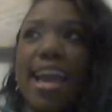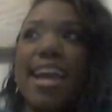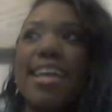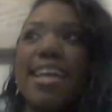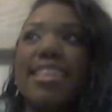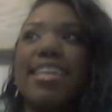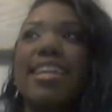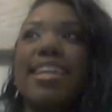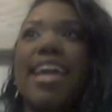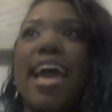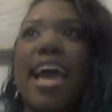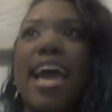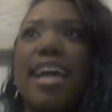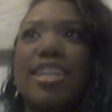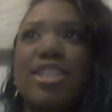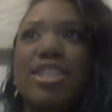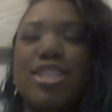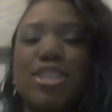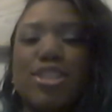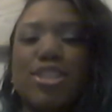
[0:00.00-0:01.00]
And then
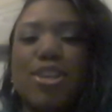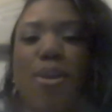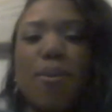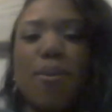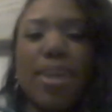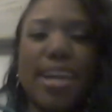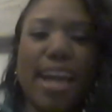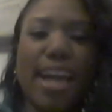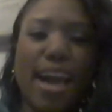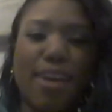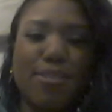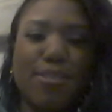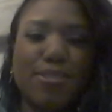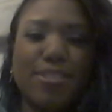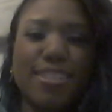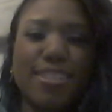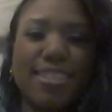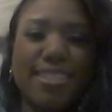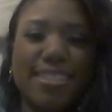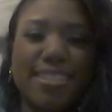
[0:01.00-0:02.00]
as she's going
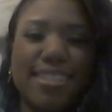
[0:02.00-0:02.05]
out